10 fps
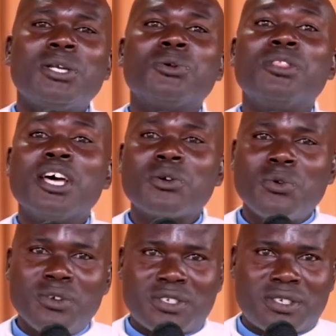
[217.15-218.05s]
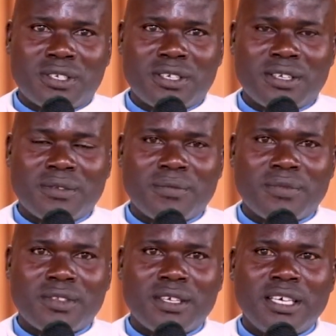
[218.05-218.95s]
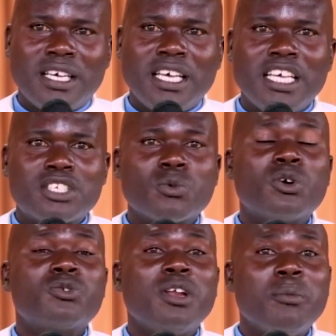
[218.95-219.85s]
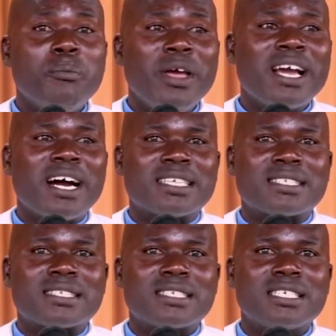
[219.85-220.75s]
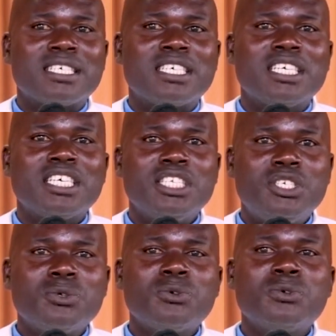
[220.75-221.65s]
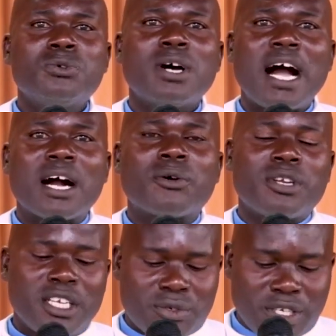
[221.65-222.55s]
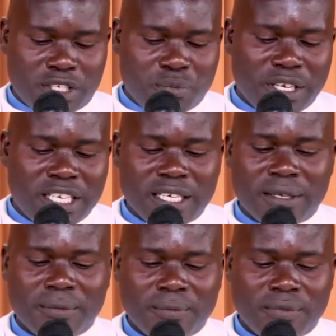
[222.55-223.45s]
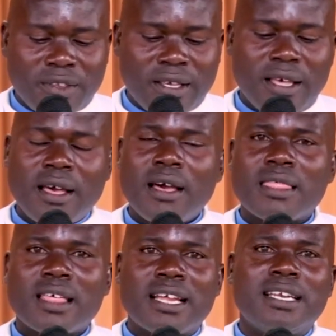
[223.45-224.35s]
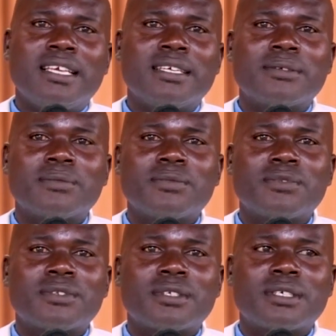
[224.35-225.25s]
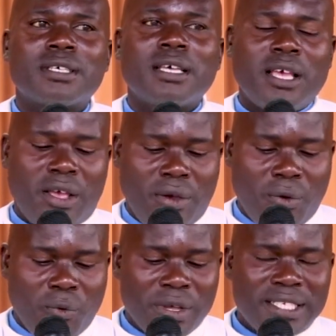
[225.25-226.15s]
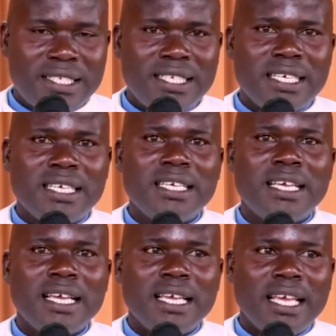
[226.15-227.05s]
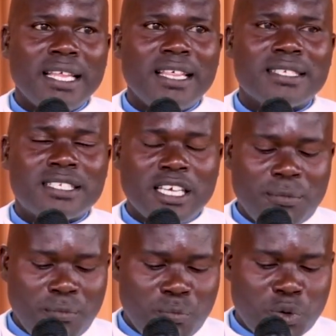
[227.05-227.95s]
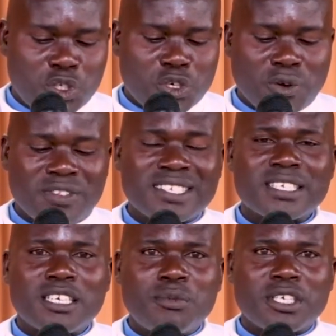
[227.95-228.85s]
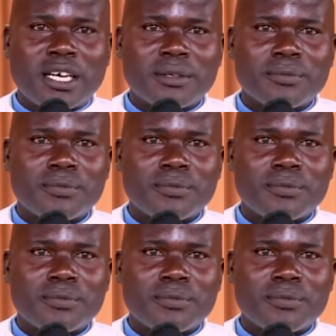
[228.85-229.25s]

to the rules is what will make us do according to His bidding. Thirdly, we see in the same portion of the scripture